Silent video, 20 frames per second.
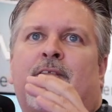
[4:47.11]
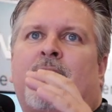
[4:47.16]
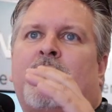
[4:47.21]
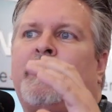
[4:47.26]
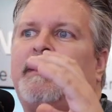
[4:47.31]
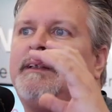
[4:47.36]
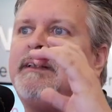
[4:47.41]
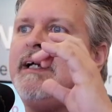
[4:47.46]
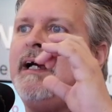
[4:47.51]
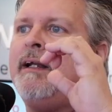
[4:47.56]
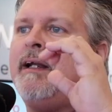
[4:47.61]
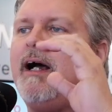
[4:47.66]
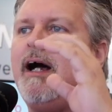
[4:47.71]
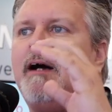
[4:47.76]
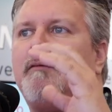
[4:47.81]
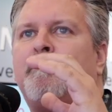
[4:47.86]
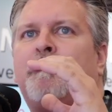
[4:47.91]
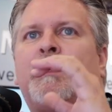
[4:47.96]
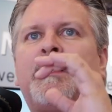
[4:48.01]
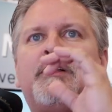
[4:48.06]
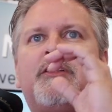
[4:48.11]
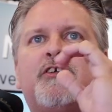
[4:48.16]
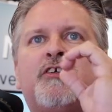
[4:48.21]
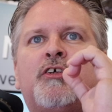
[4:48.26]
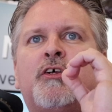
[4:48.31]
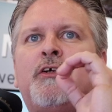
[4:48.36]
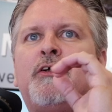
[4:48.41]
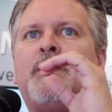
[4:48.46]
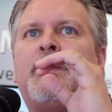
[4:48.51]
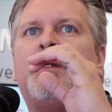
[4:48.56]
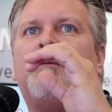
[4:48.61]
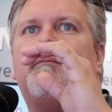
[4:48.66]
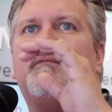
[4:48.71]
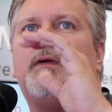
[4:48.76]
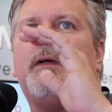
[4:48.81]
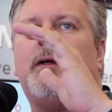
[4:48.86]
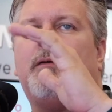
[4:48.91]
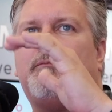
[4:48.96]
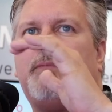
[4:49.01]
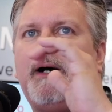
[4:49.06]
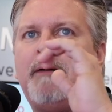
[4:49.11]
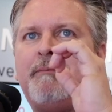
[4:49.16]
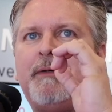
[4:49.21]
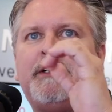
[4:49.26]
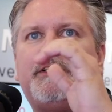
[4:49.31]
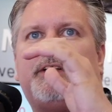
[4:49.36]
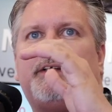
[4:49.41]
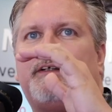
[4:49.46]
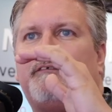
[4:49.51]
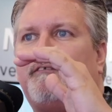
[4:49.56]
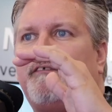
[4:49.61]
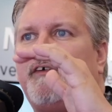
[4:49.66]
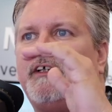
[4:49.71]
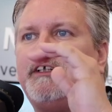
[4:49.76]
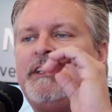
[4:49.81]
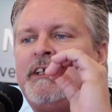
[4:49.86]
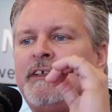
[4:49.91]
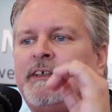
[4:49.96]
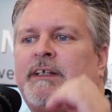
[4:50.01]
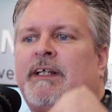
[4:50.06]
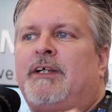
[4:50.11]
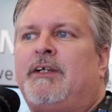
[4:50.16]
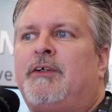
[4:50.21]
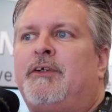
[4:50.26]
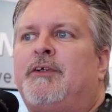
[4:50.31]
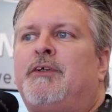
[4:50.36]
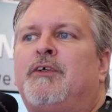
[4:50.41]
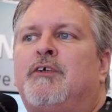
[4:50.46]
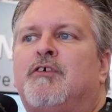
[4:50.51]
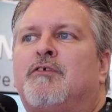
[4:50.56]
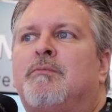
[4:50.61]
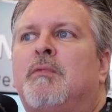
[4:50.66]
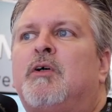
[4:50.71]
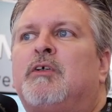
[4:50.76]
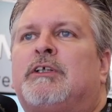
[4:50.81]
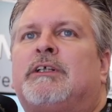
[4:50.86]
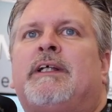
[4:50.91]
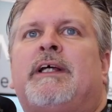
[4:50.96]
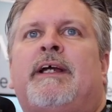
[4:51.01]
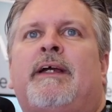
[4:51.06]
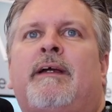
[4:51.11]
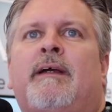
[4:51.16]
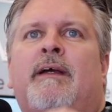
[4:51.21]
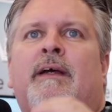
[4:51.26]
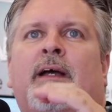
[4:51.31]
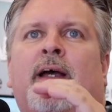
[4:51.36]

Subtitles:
and it's got hot buttons so you can pop into the functions that you use mostly